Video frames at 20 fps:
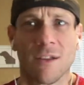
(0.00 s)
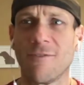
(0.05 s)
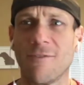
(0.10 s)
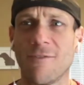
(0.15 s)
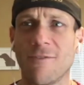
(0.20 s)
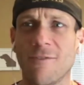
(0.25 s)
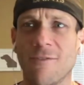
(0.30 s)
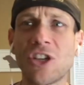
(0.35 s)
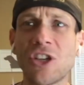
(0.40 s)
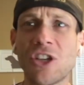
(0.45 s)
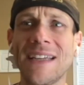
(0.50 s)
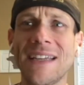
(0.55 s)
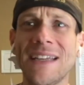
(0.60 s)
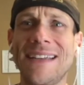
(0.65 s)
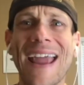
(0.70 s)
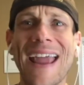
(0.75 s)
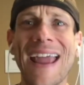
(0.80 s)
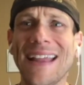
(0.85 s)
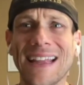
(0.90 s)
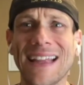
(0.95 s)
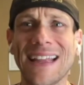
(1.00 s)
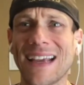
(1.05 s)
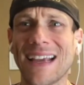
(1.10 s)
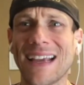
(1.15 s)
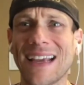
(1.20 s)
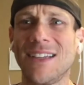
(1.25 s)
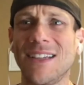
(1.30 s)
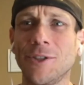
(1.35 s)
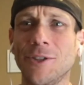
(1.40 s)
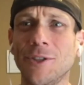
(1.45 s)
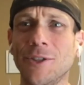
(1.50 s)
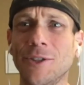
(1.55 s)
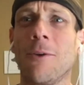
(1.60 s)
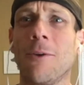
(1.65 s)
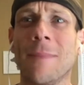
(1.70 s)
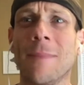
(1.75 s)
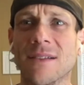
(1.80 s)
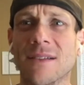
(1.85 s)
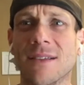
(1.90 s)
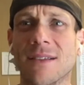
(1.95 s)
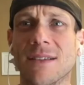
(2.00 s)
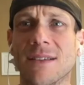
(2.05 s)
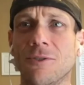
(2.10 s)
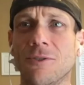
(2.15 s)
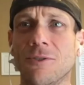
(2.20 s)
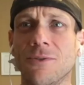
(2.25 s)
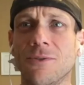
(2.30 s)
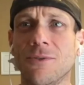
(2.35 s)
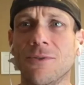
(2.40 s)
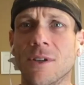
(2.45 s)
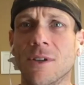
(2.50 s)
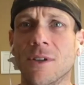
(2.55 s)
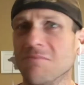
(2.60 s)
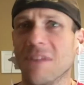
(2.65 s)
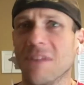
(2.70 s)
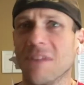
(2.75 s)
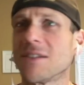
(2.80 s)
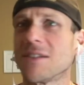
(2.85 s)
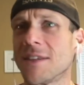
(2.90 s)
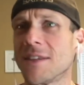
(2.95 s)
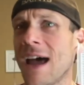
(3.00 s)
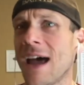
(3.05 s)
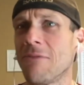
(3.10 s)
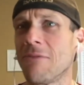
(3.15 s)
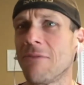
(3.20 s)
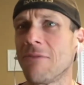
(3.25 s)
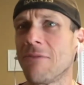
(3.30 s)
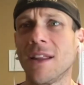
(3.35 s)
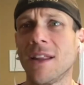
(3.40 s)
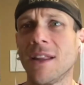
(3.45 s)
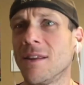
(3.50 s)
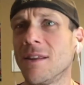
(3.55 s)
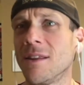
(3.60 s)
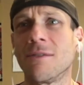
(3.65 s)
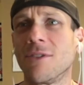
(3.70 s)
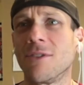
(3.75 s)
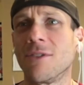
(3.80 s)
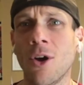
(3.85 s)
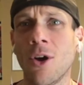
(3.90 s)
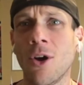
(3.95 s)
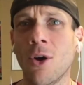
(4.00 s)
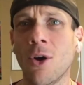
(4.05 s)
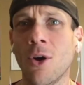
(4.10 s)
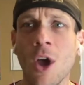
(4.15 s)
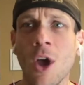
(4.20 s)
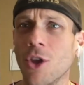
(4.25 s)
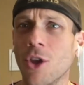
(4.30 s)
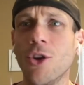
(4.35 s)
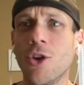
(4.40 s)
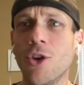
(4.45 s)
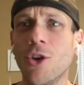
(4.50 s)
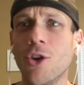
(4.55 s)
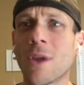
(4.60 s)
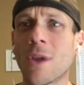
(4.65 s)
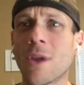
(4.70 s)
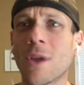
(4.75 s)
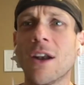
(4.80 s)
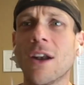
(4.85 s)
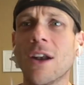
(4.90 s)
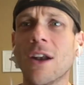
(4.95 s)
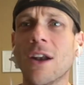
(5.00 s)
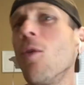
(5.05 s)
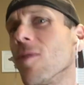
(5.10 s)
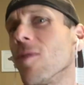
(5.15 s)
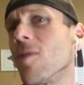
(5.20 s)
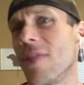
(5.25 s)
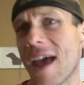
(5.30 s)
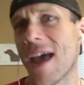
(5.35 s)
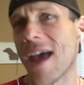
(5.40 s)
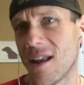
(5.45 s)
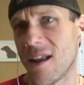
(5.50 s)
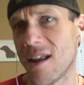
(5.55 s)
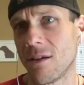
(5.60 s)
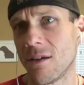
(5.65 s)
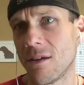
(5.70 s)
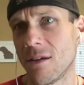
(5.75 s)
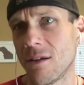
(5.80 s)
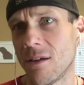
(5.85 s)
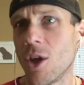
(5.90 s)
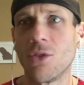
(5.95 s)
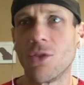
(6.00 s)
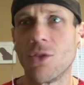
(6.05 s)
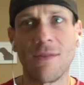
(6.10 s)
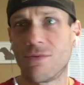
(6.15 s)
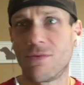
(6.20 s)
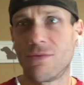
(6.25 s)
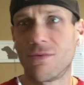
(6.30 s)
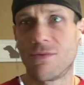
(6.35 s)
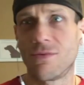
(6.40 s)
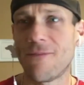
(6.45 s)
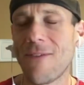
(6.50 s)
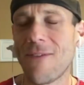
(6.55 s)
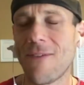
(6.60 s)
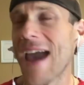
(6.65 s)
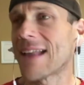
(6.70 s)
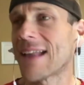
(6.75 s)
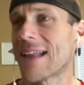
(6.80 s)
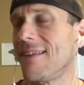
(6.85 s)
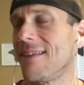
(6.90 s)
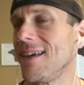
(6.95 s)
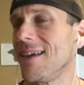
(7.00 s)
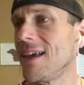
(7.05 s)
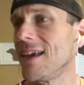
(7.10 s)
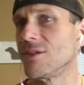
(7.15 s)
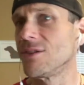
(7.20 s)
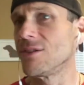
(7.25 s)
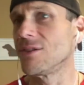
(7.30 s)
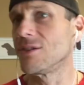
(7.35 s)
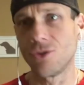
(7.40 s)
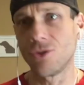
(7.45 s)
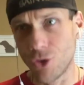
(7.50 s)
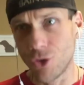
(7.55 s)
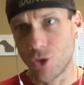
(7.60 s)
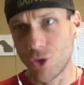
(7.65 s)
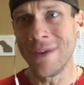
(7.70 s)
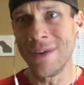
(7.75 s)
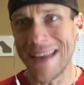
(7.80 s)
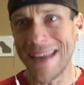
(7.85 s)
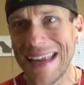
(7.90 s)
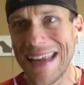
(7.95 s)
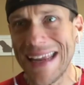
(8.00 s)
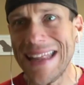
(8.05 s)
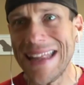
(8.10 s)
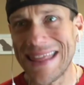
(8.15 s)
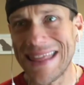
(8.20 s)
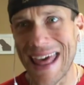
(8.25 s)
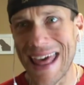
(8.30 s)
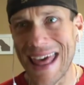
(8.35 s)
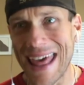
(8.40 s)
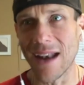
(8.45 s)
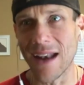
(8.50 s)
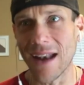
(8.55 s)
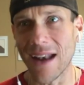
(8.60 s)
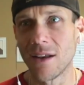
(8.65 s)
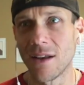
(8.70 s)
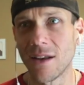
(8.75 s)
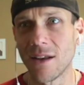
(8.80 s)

Virtually daily, I still doubt myself. That's not really you don't get over that. The fact is, you need that.